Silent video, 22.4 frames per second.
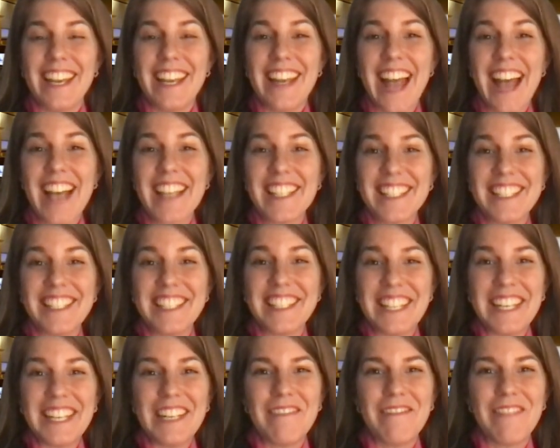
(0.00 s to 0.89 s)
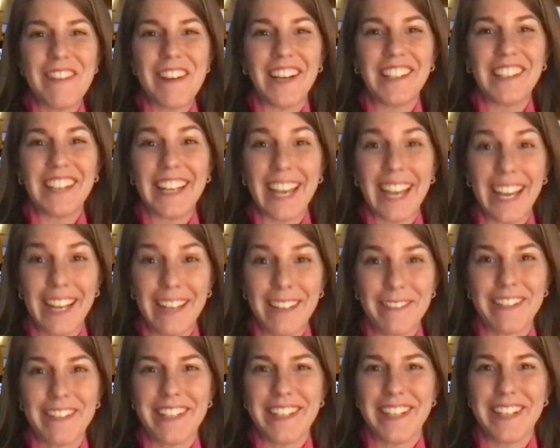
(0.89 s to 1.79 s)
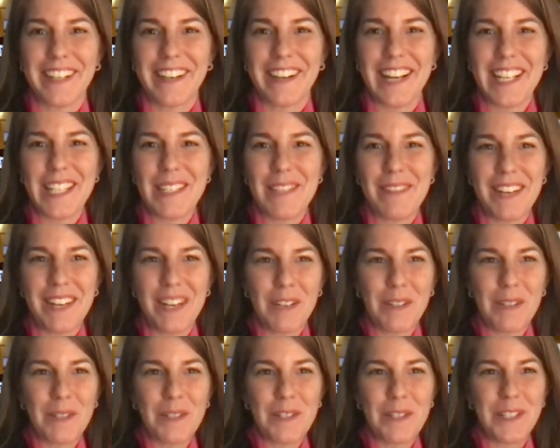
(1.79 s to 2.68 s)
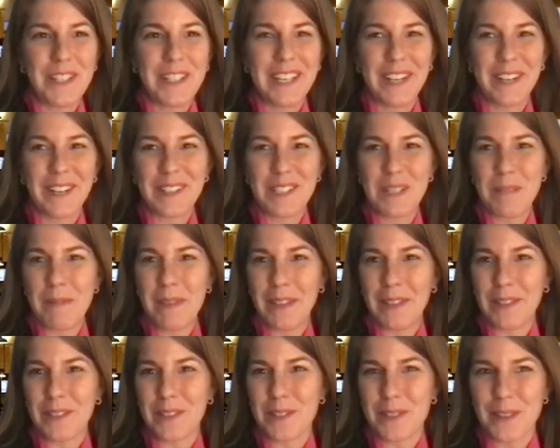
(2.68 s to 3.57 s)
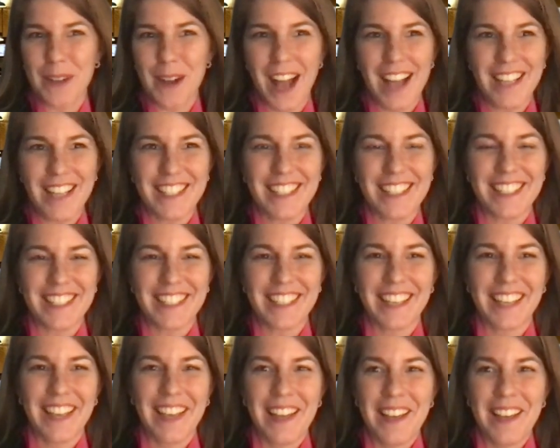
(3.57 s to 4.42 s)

it has indeed felt like every year has been a crucial year to build trust.